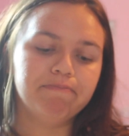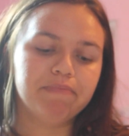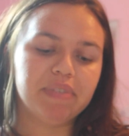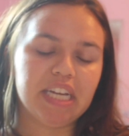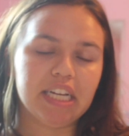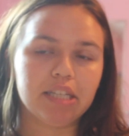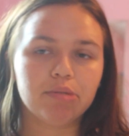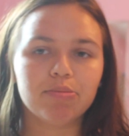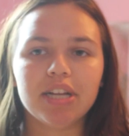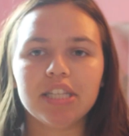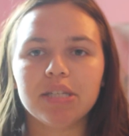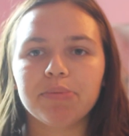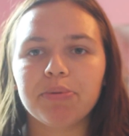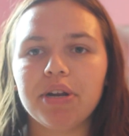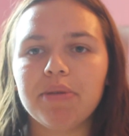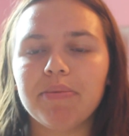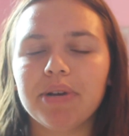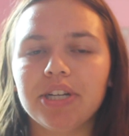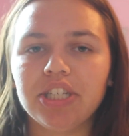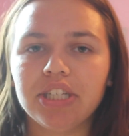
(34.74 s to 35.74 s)
6 months,
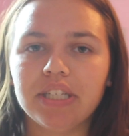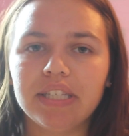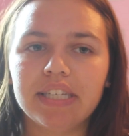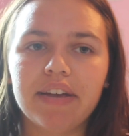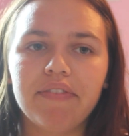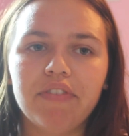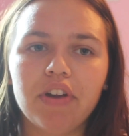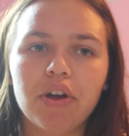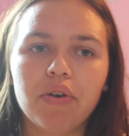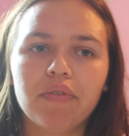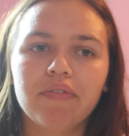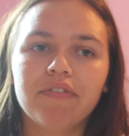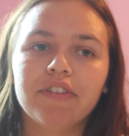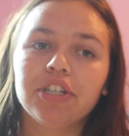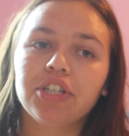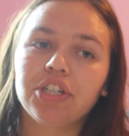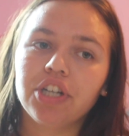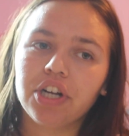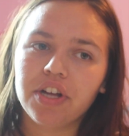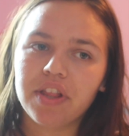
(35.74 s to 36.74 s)
pretty much since I've known for
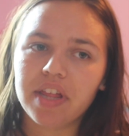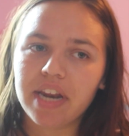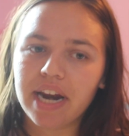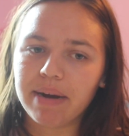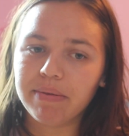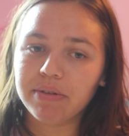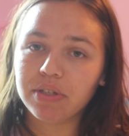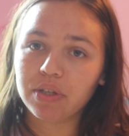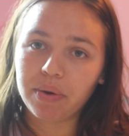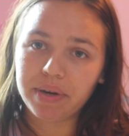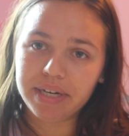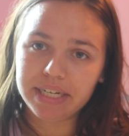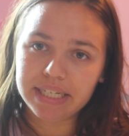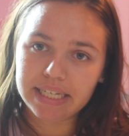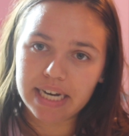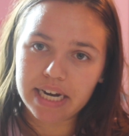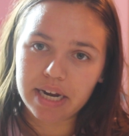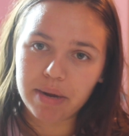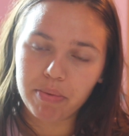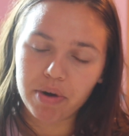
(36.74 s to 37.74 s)
sure that I was going to
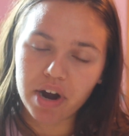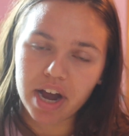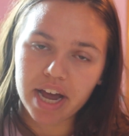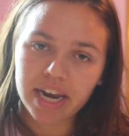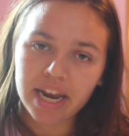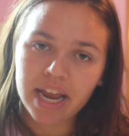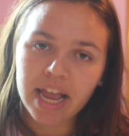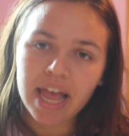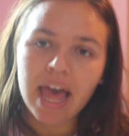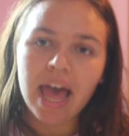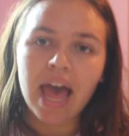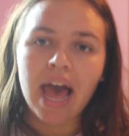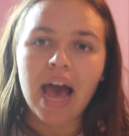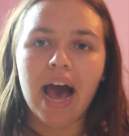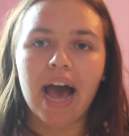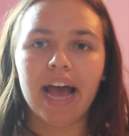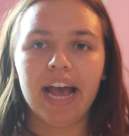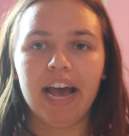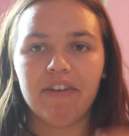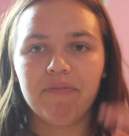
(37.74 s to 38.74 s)
study abroad.
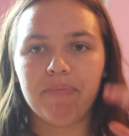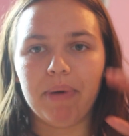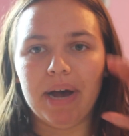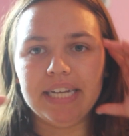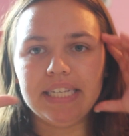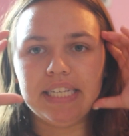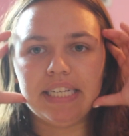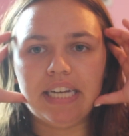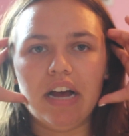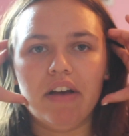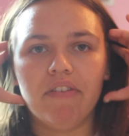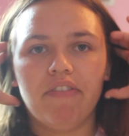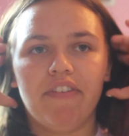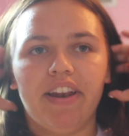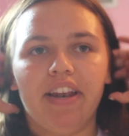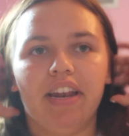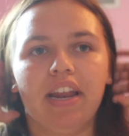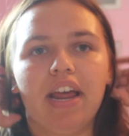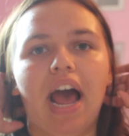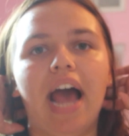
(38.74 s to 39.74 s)
I have bought stuff,
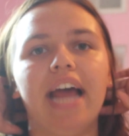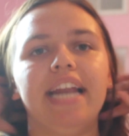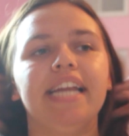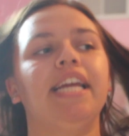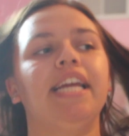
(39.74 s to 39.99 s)
and I